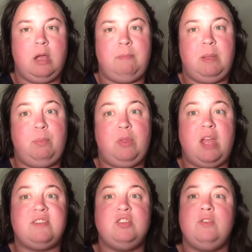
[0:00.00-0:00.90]
people
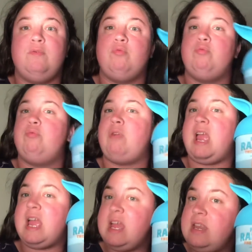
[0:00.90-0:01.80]
that sort of
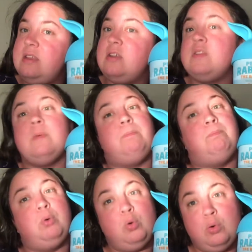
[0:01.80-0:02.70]
read the
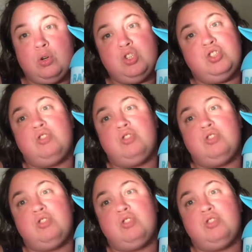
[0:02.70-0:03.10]
books